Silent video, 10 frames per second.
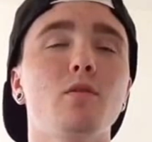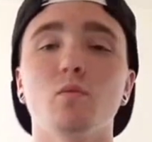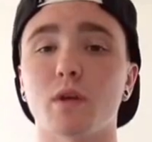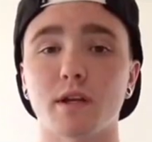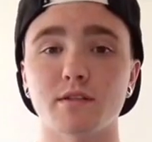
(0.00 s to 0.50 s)

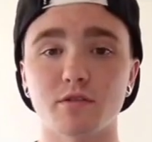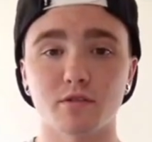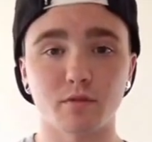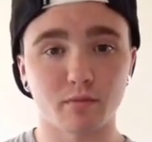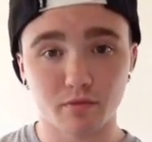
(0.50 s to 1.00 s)
what I started
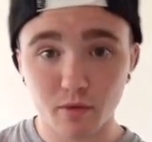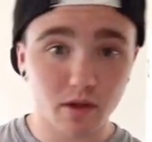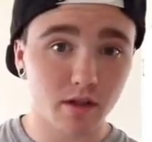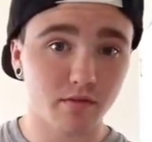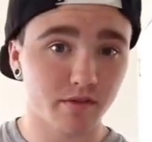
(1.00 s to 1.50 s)
doing before
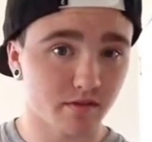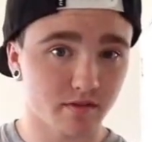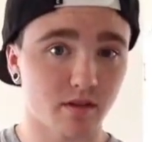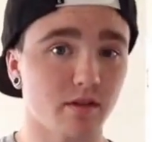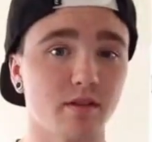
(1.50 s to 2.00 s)
I even
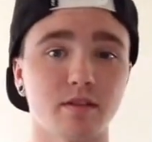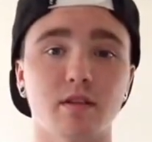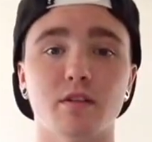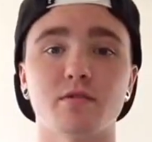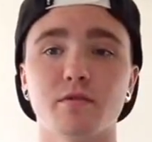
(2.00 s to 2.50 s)
started
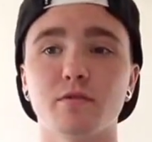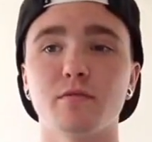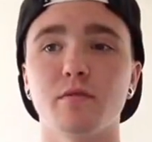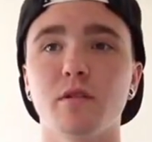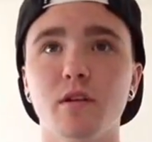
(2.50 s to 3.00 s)
testosterone,